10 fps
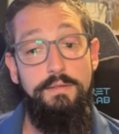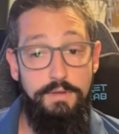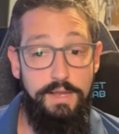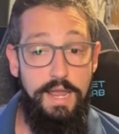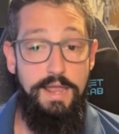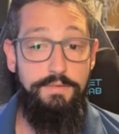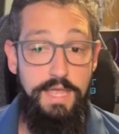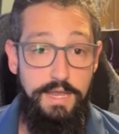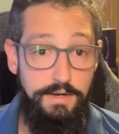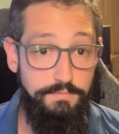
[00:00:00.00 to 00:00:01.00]
And
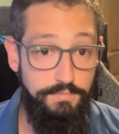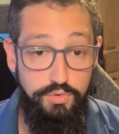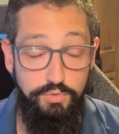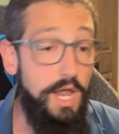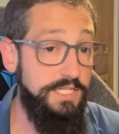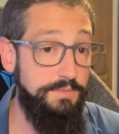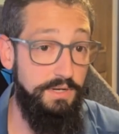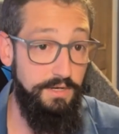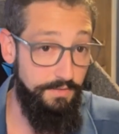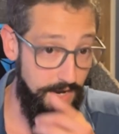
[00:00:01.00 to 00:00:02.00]
then you lost money
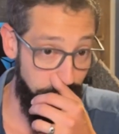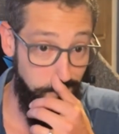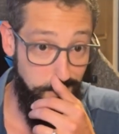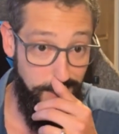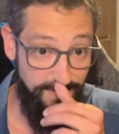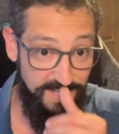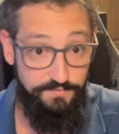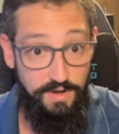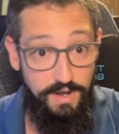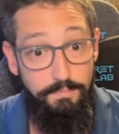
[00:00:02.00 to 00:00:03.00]
on that one. Okay, that's
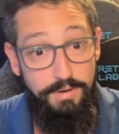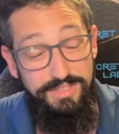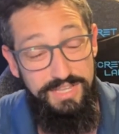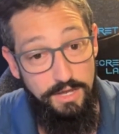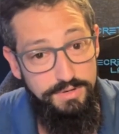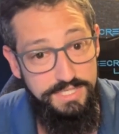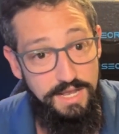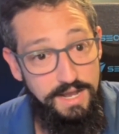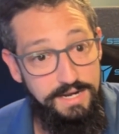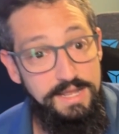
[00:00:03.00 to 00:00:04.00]
fine. But on the other
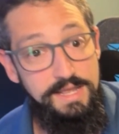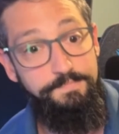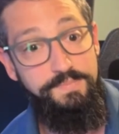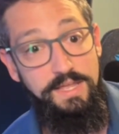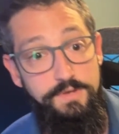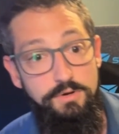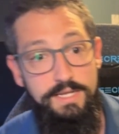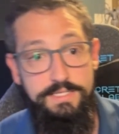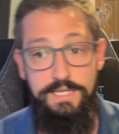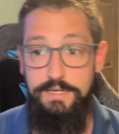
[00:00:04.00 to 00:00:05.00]
side, if you're like
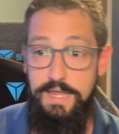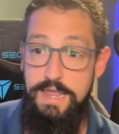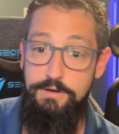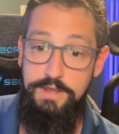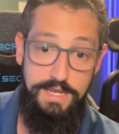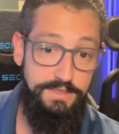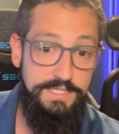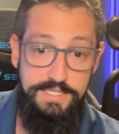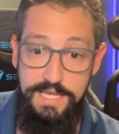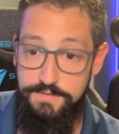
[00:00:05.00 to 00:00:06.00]
saying, okay, this
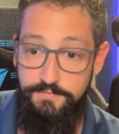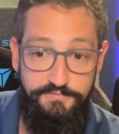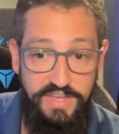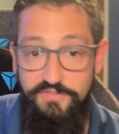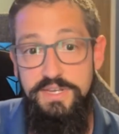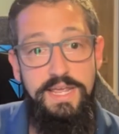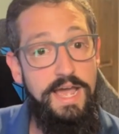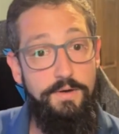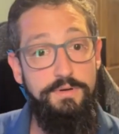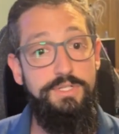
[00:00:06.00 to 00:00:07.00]
takes 50
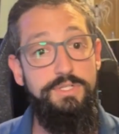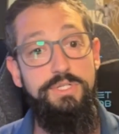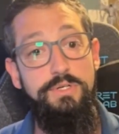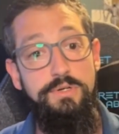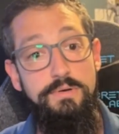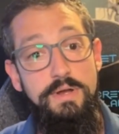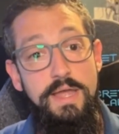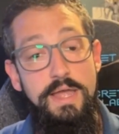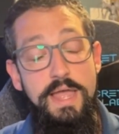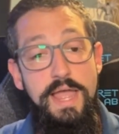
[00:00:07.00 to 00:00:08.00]
hours to do
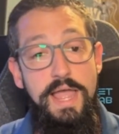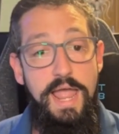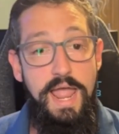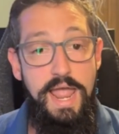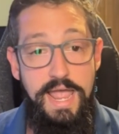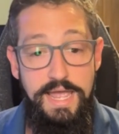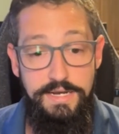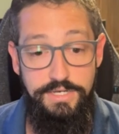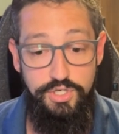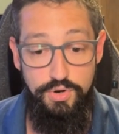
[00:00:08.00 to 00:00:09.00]
and
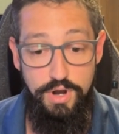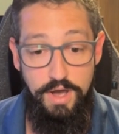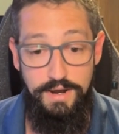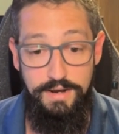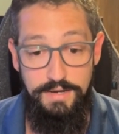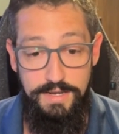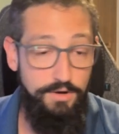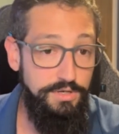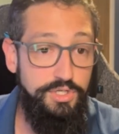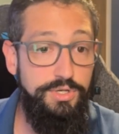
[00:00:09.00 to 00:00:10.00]
it
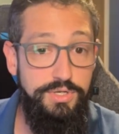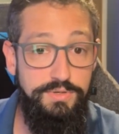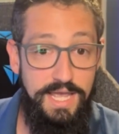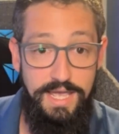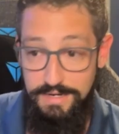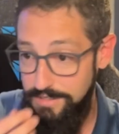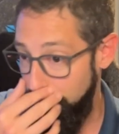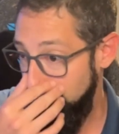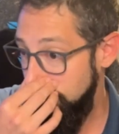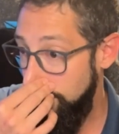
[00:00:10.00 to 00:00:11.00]
only took you 10,
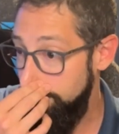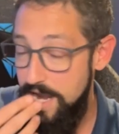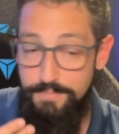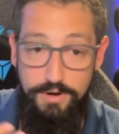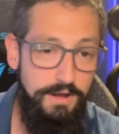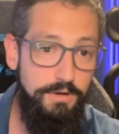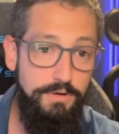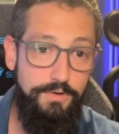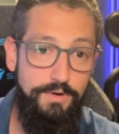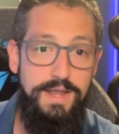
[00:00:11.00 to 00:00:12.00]
on paper, oh,
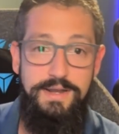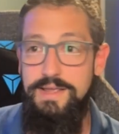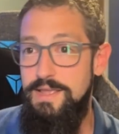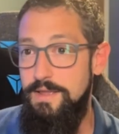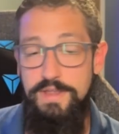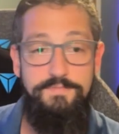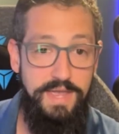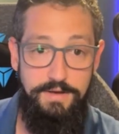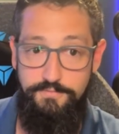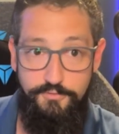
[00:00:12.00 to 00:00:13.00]
great. We've
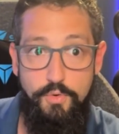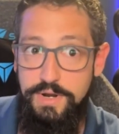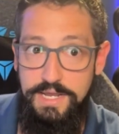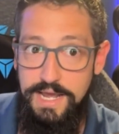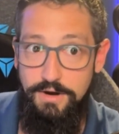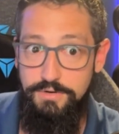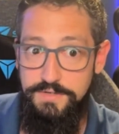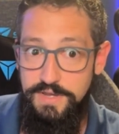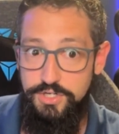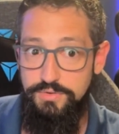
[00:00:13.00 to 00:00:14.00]
made 40 hours of
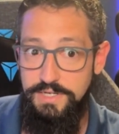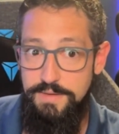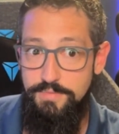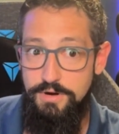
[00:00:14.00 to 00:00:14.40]
extra labor.